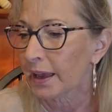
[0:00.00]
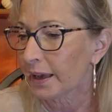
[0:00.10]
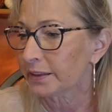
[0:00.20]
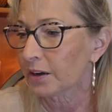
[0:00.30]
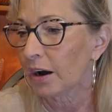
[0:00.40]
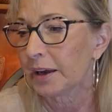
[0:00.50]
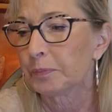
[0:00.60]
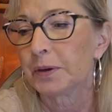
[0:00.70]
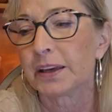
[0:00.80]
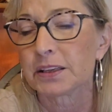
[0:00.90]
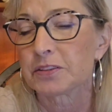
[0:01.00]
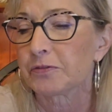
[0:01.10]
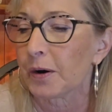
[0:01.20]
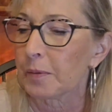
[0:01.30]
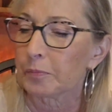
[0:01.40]
And I picked
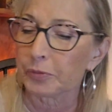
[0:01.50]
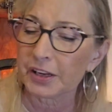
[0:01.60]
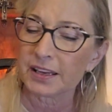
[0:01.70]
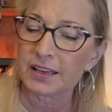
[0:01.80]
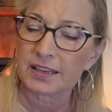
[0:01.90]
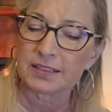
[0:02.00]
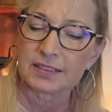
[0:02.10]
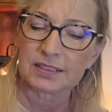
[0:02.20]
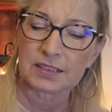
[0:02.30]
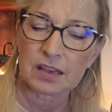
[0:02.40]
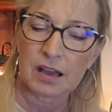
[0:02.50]
from Britta's